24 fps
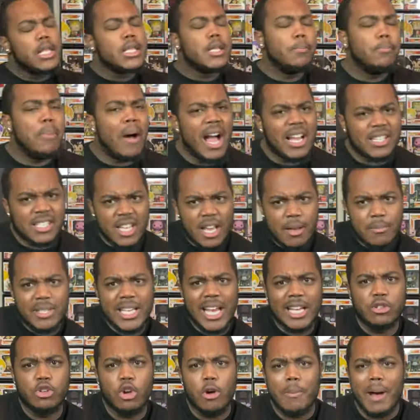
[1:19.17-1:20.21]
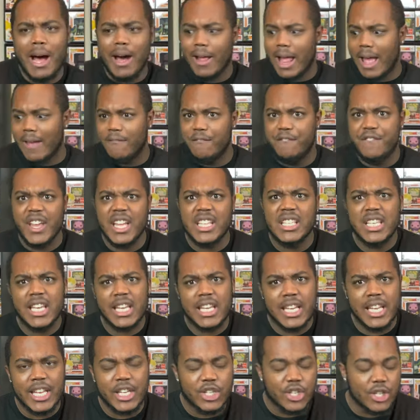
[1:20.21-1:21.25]
the box comes out to about like 15
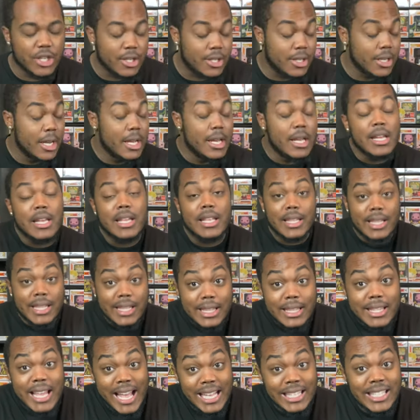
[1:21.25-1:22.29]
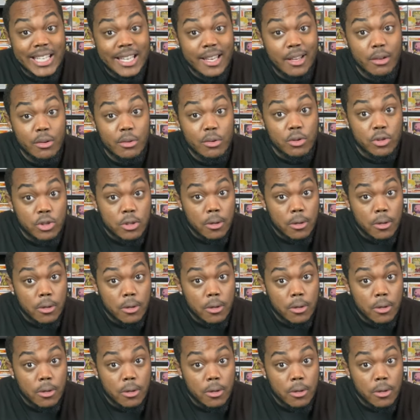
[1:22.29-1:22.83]
inches. That's huge.